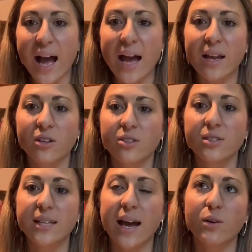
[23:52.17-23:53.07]
I
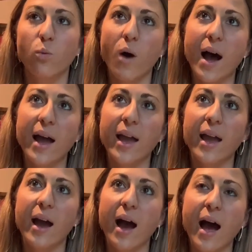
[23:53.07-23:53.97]
understand why
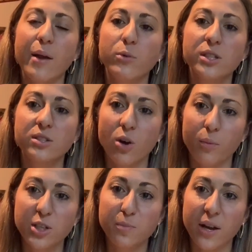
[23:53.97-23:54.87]
I was so
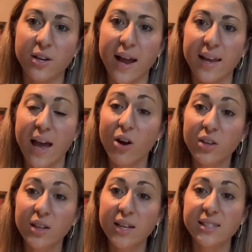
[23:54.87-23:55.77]
much better at
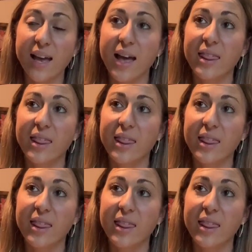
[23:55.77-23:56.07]
calculus